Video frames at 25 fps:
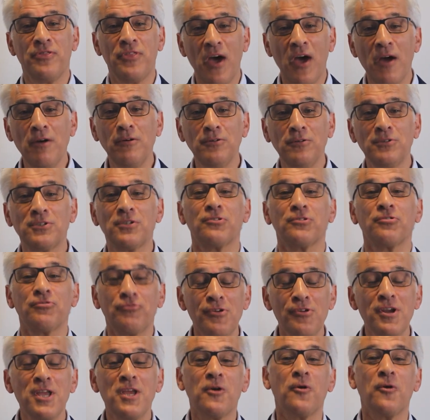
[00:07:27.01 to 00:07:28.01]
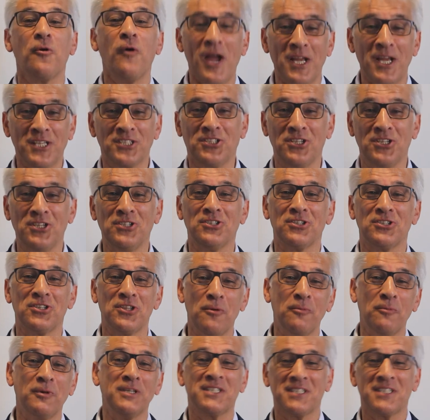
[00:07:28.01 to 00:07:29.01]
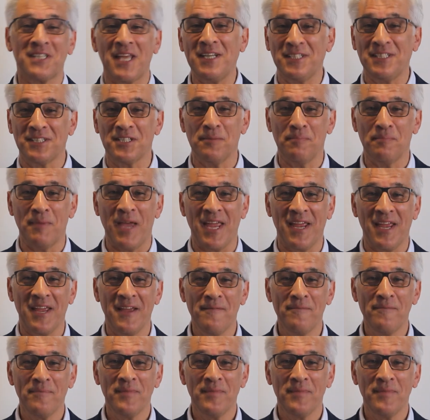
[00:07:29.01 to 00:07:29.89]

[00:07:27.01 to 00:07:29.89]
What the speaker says: those three questions that were sent to me?